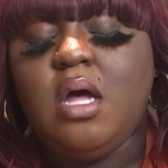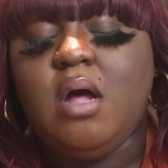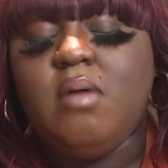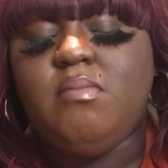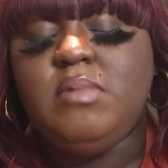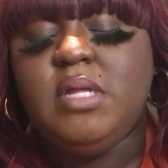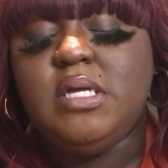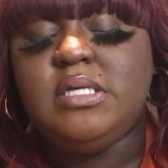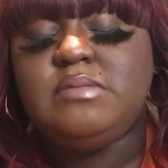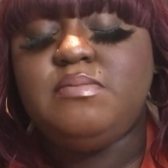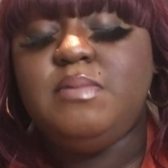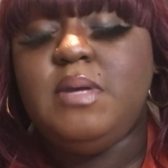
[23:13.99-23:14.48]

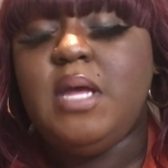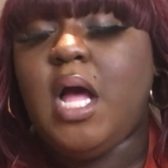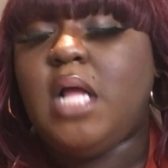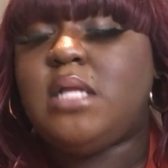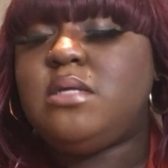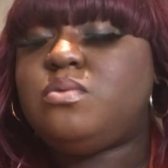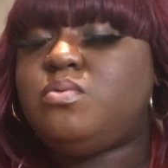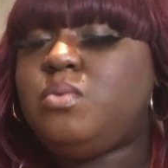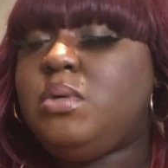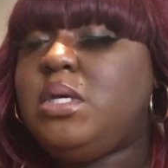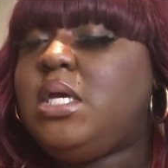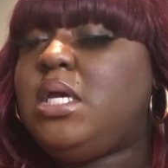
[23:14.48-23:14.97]
Um, let's be
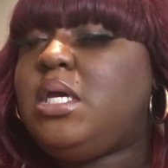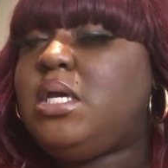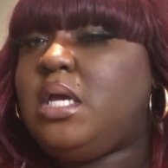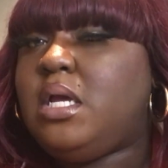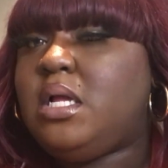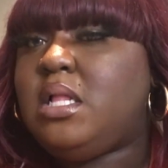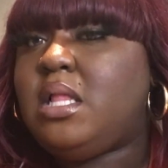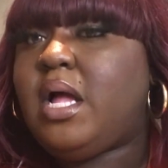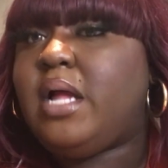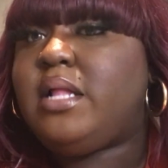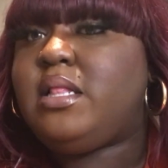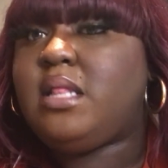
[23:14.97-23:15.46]
honest, we can
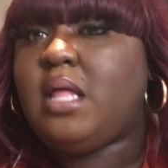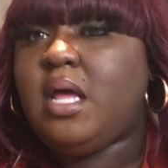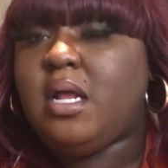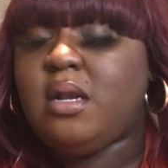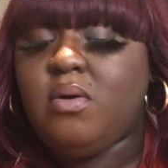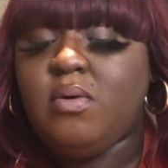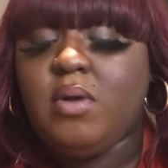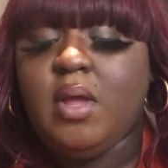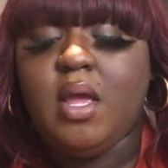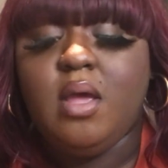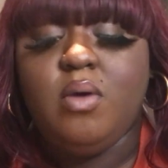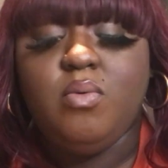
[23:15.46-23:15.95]
get like that.
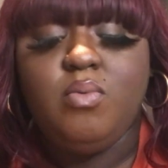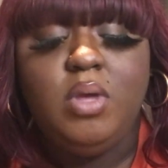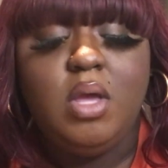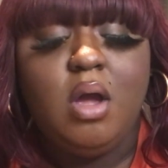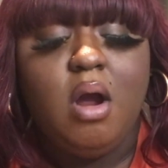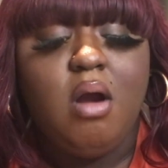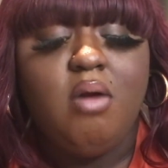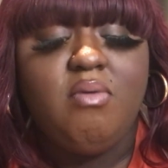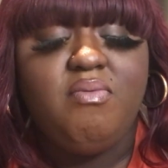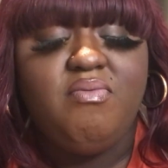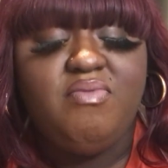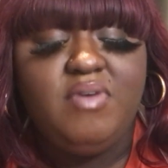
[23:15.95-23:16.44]
Okay, we
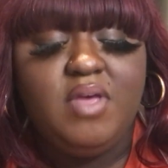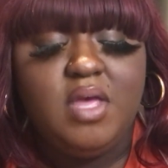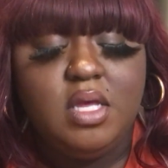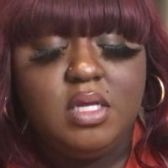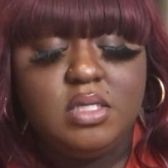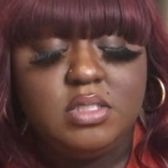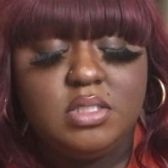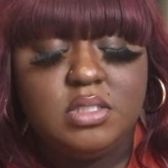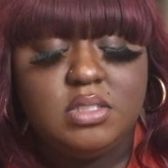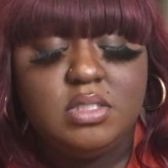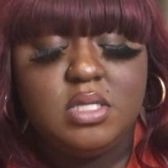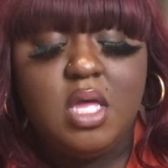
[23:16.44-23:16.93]
are
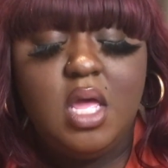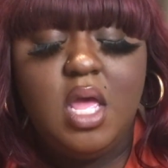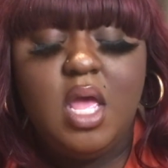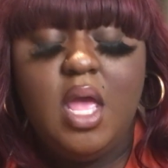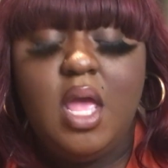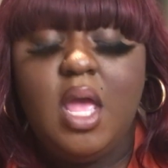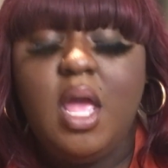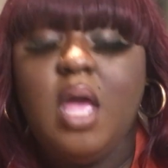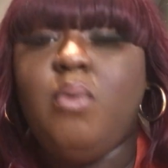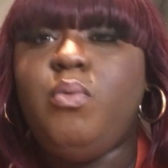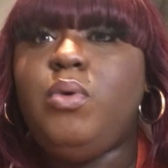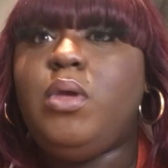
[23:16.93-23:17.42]
fixed
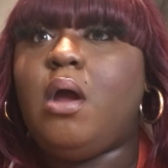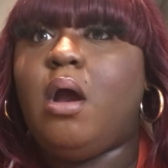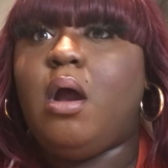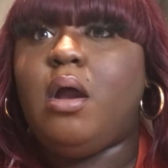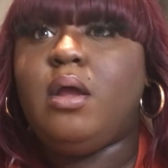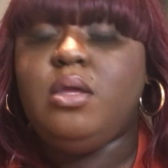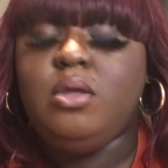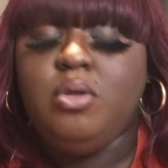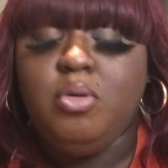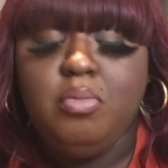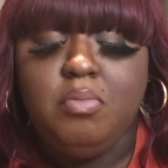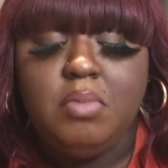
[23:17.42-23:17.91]
and we are
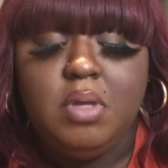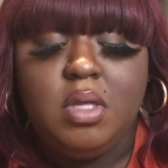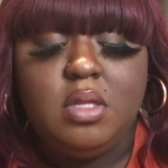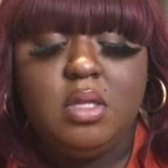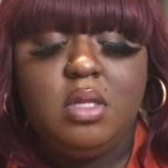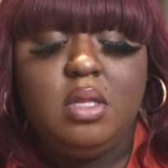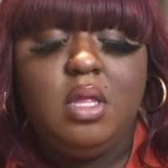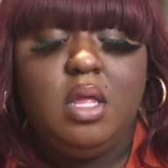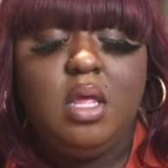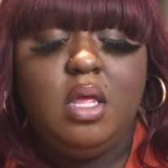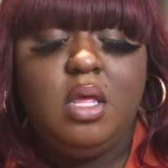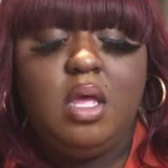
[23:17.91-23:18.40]

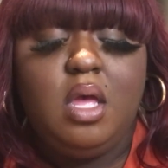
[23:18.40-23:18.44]
human.